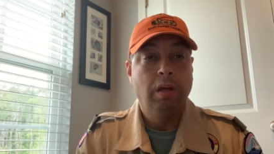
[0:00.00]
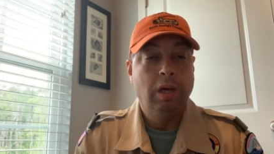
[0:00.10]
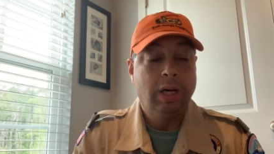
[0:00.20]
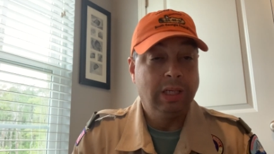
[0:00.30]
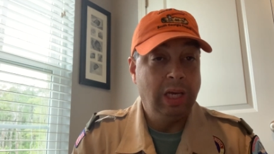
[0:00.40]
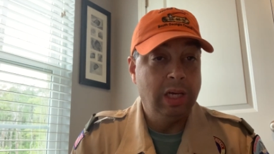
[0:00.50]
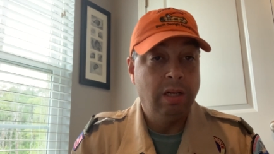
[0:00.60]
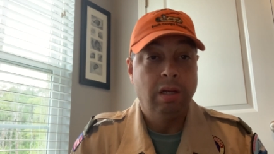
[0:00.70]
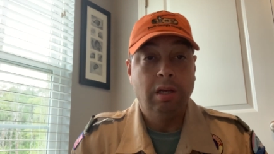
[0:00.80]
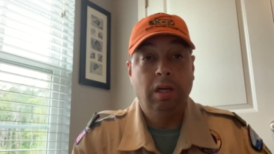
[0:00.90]
Again,
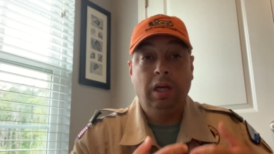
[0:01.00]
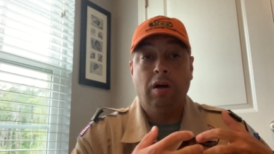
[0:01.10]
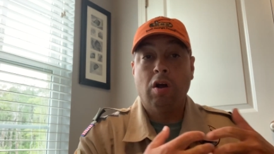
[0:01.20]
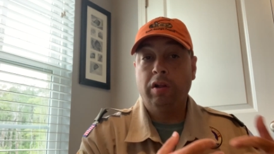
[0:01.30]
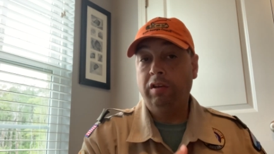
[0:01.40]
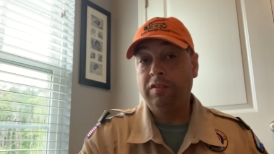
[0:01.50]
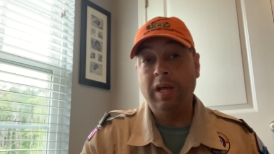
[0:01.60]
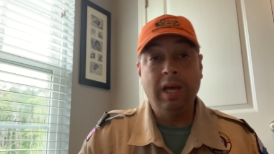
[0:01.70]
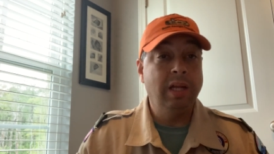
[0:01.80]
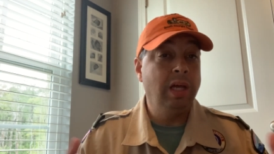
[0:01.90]
are they
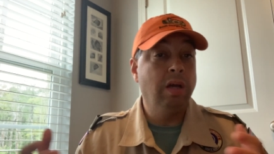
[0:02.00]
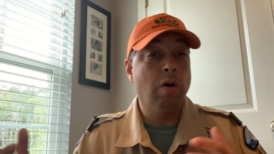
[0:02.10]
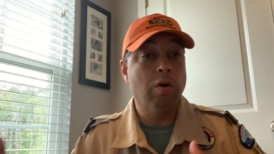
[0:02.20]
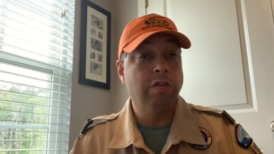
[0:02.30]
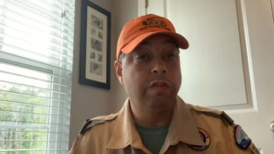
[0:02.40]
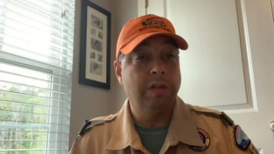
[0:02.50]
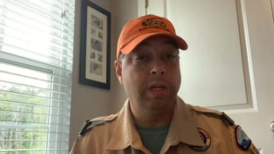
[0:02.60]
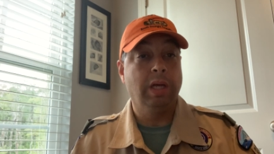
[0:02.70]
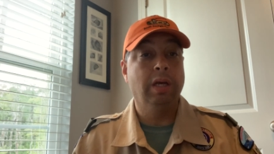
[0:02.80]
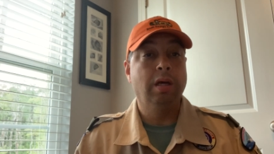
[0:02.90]
standing or
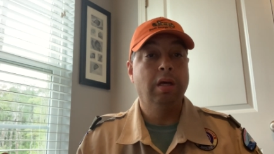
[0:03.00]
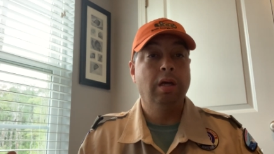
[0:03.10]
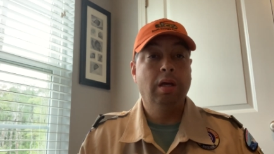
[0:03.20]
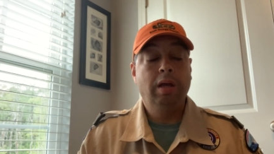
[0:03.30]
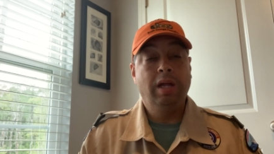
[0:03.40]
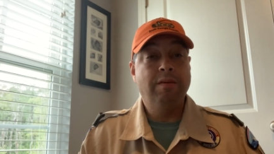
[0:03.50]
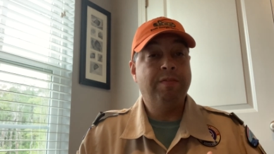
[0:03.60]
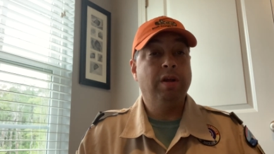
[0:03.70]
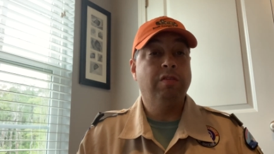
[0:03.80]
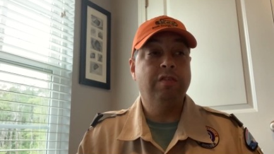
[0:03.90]
sitting? And if
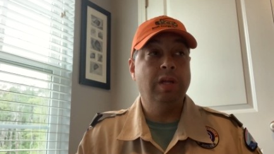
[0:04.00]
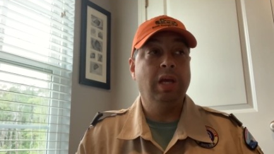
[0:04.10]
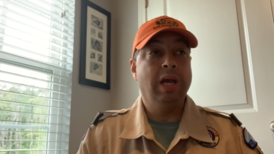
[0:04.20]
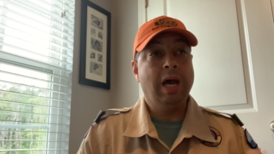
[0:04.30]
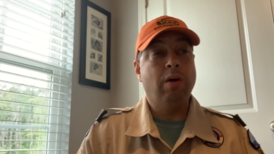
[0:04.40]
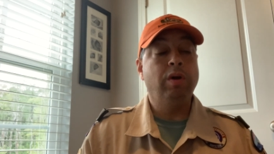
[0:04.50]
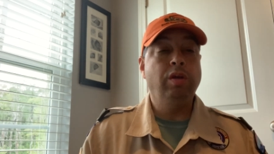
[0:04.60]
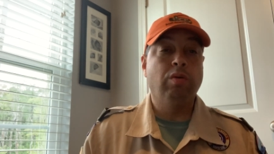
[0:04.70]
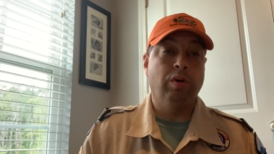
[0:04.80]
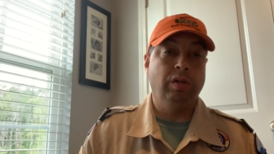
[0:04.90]
they're sitting, how are
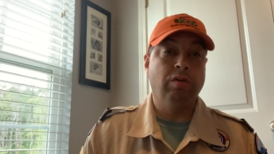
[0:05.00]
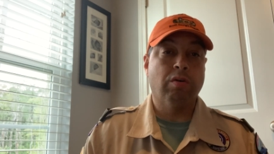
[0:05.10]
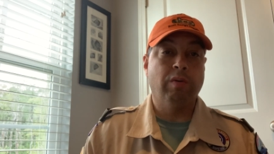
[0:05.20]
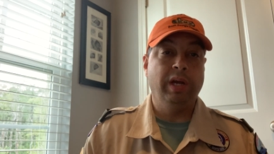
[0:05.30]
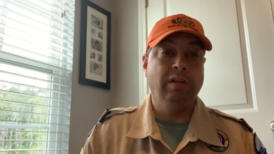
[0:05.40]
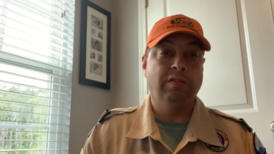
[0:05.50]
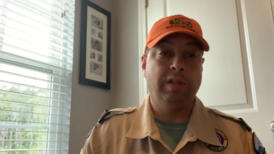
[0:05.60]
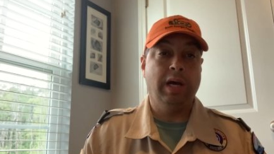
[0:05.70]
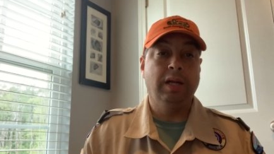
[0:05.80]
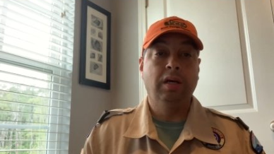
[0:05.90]
you going to arrange
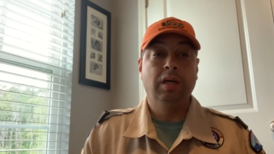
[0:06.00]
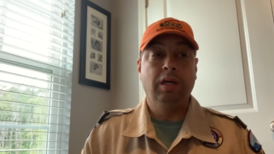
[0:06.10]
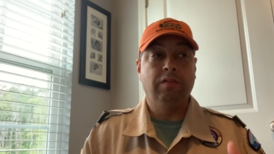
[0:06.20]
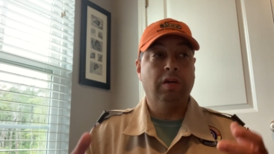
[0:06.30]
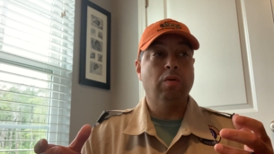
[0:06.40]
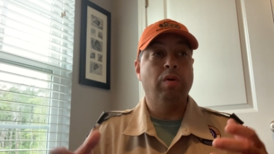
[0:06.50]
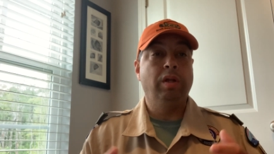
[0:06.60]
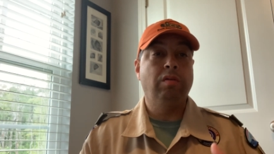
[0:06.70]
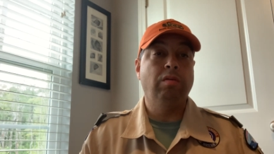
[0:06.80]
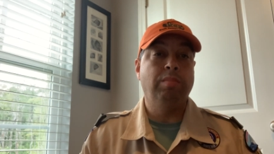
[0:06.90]
that? Is it going
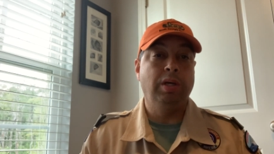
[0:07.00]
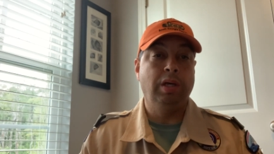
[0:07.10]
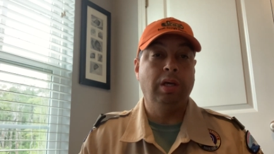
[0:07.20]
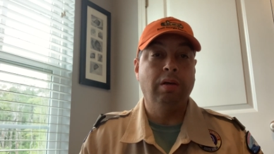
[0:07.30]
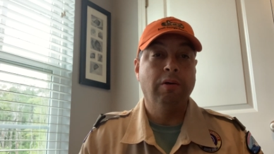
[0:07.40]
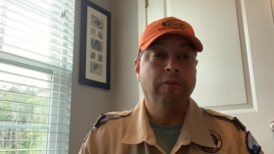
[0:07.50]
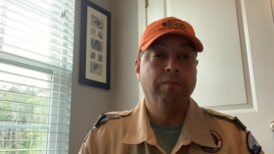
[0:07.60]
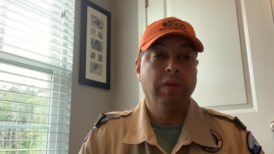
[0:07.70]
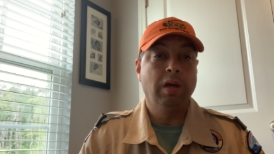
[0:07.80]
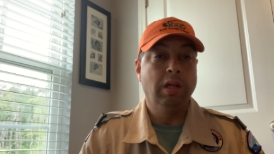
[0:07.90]
to be
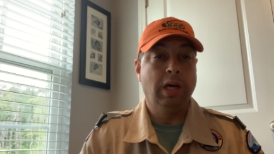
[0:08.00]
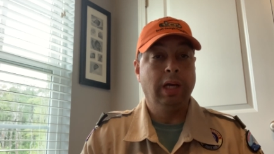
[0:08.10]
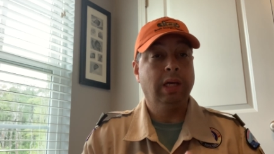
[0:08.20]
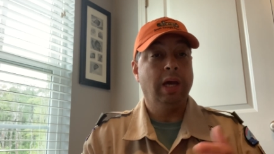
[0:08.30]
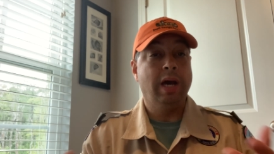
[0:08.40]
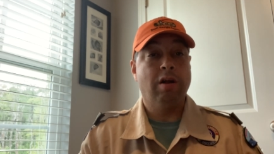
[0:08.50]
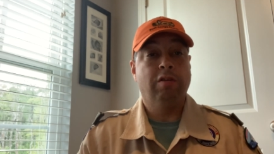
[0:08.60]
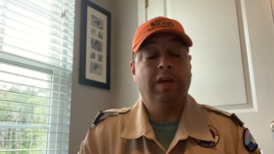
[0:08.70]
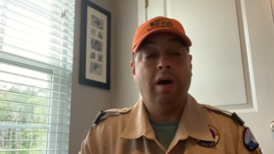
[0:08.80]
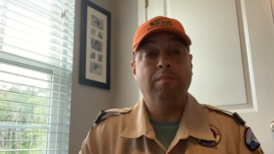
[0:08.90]
like at our
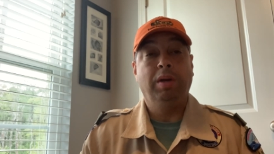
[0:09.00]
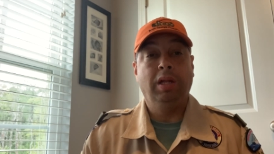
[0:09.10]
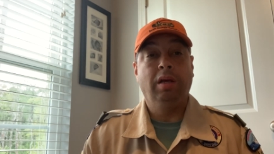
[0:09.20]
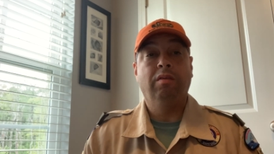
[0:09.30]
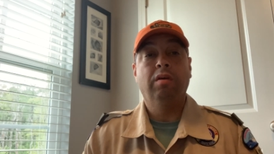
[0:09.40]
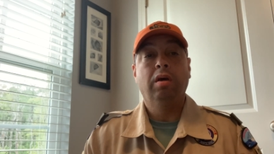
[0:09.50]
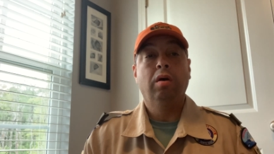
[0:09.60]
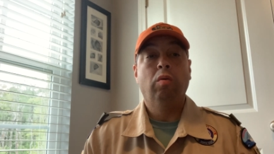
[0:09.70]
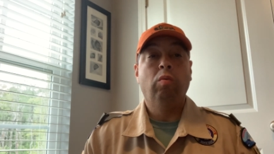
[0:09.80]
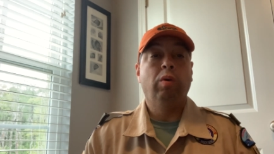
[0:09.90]
Scout meetings,
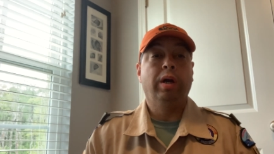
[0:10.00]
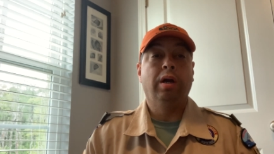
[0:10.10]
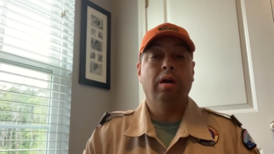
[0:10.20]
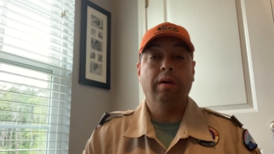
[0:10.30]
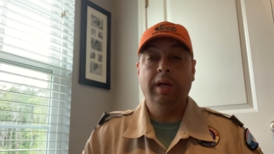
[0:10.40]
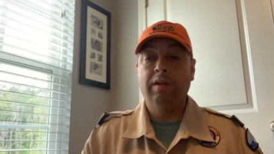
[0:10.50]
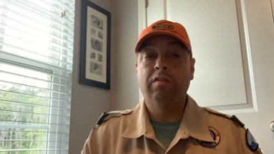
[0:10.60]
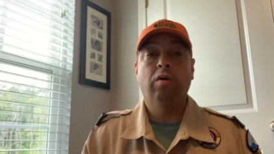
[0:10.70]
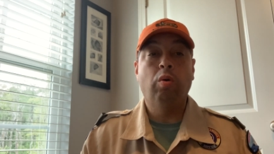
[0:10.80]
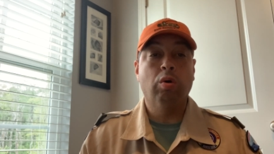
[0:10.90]
where it's
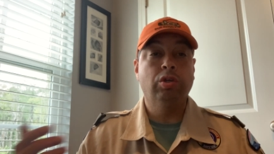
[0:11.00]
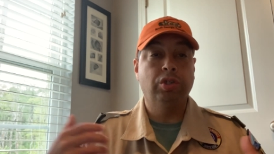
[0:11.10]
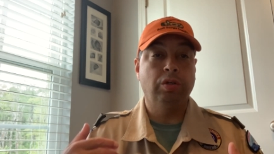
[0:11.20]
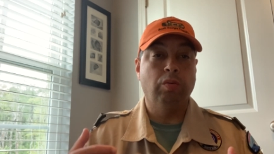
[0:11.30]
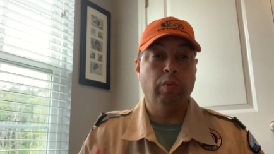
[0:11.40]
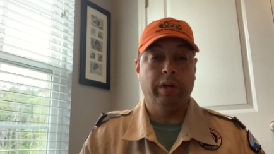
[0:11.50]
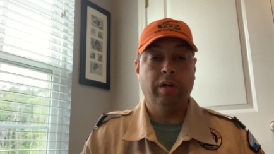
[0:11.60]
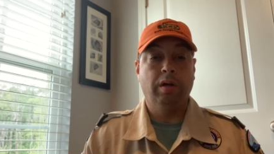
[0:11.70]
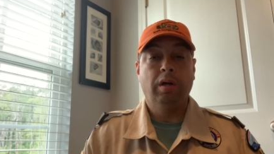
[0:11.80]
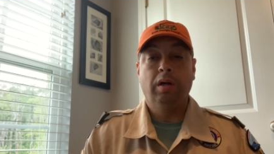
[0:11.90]
a horseshoe,
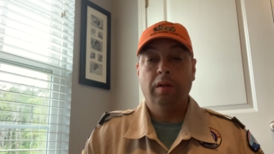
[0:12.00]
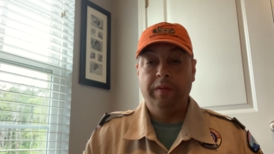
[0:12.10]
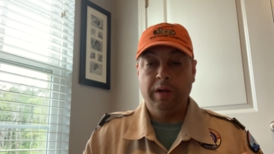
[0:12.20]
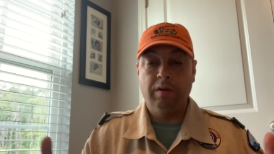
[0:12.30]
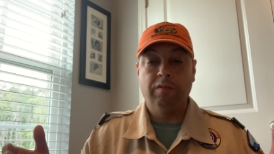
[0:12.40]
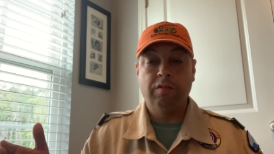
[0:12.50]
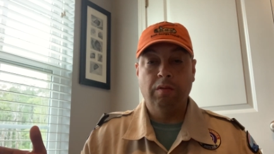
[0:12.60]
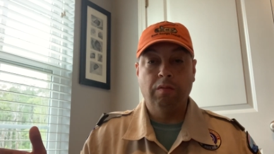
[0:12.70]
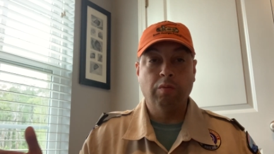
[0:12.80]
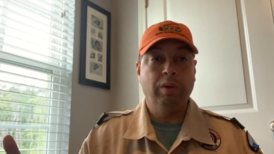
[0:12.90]
where there's
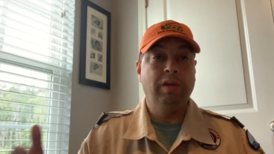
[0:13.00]
three